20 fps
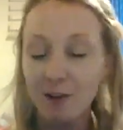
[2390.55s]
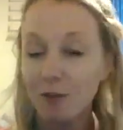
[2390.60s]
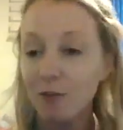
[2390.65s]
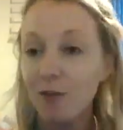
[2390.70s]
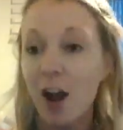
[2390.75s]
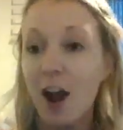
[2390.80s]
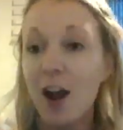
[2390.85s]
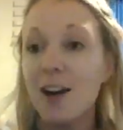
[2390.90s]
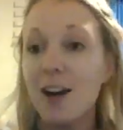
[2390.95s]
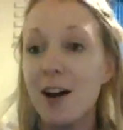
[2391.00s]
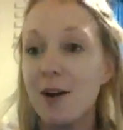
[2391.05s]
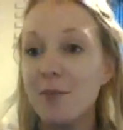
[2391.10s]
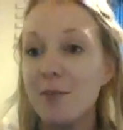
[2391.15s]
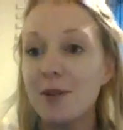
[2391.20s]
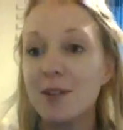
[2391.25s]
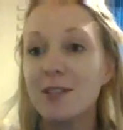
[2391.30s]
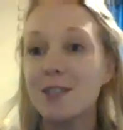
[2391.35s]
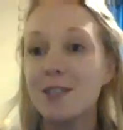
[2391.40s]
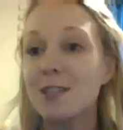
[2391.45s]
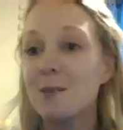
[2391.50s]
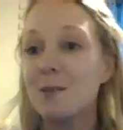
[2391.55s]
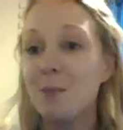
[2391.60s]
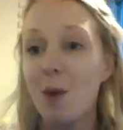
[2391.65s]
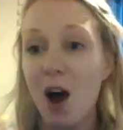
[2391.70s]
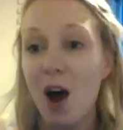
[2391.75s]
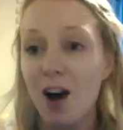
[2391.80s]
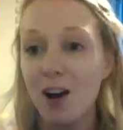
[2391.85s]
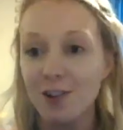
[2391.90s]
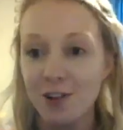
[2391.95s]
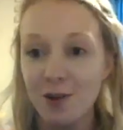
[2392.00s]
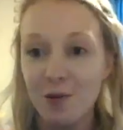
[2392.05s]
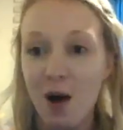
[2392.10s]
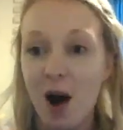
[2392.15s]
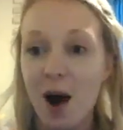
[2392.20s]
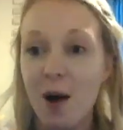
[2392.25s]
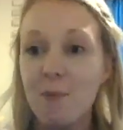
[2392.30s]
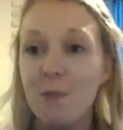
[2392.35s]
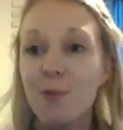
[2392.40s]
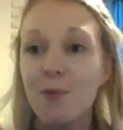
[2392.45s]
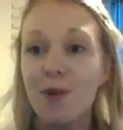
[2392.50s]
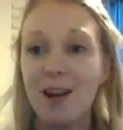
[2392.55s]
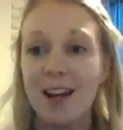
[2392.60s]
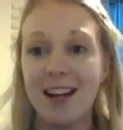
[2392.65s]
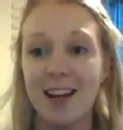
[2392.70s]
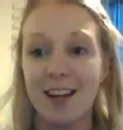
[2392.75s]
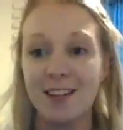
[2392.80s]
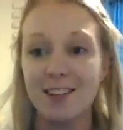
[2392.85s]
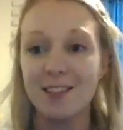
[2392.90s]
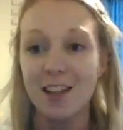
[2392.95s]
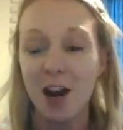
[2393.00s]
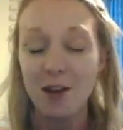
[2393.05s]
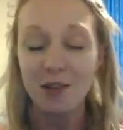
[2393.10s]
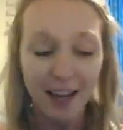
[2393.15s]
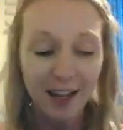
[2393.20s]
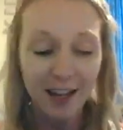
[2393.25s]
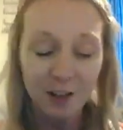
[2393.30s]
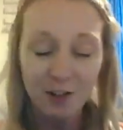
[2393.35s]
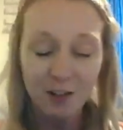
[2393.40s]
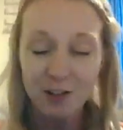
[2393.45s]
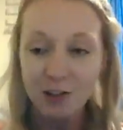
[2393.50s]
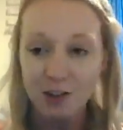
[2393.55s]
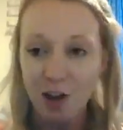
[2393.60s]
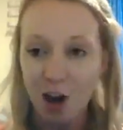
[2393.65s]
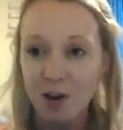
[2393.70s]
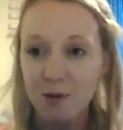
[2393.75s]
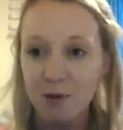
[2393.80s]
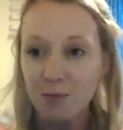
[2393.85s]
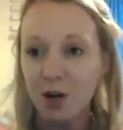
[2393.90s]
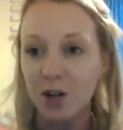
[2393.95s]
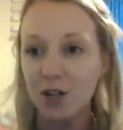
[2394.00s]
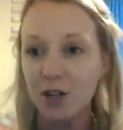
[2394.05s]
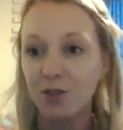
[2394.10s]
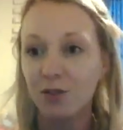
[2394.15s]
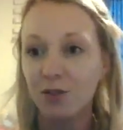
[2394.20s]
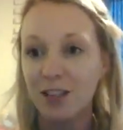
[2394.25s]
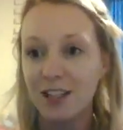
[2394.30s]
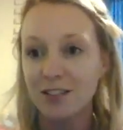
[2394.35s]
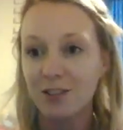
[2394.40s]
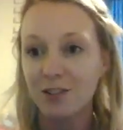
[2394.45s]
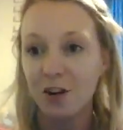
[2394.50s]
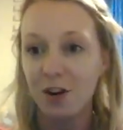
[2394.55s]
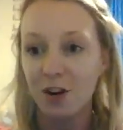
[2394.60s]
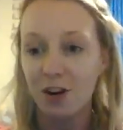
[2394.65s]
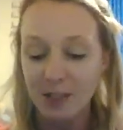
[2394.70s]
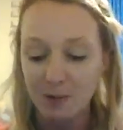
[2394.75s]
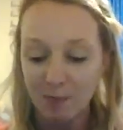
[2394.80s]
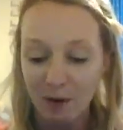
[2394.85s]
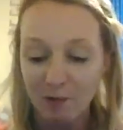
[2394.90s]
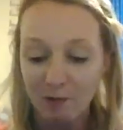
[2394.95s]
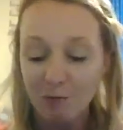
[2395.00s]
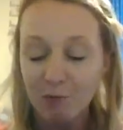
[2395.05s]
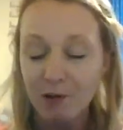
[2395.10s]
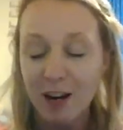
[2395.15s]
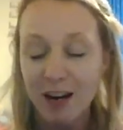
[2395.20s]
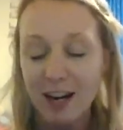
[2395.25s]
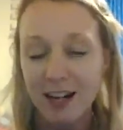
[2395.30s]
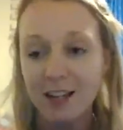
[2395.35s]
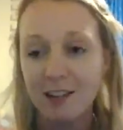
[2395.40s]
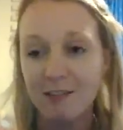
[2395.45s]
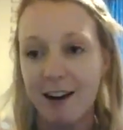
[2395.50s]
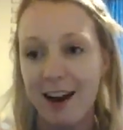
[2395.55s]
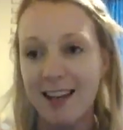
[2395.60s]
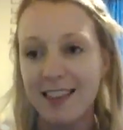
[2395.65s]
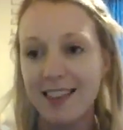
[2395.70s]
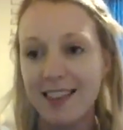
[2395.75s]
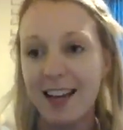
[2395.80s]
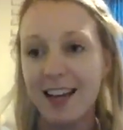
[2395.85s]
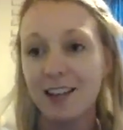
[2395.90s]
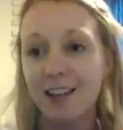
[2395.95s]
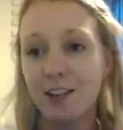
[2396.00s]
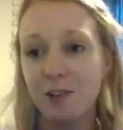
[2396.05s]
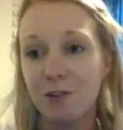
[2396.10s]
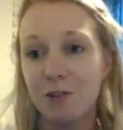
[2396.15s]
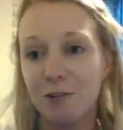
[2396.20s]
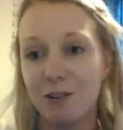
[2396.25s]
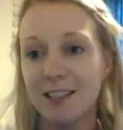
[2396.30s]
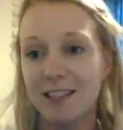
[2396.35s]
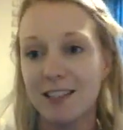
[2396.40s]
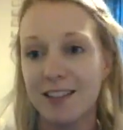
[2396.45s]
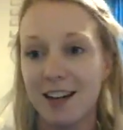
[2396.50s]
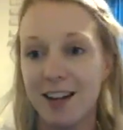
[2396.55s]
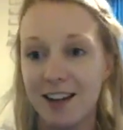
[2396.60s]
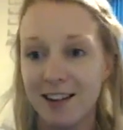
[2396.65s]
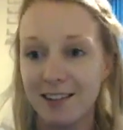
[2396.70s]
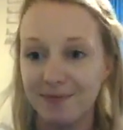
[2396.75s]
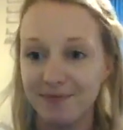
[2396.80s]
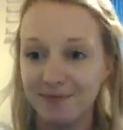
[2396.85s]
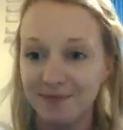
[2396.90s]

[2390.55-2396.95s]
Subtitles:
And Fiona was spot on. You are brilliant. So thank you so much for this call. It's been really great. Thank you, Christa.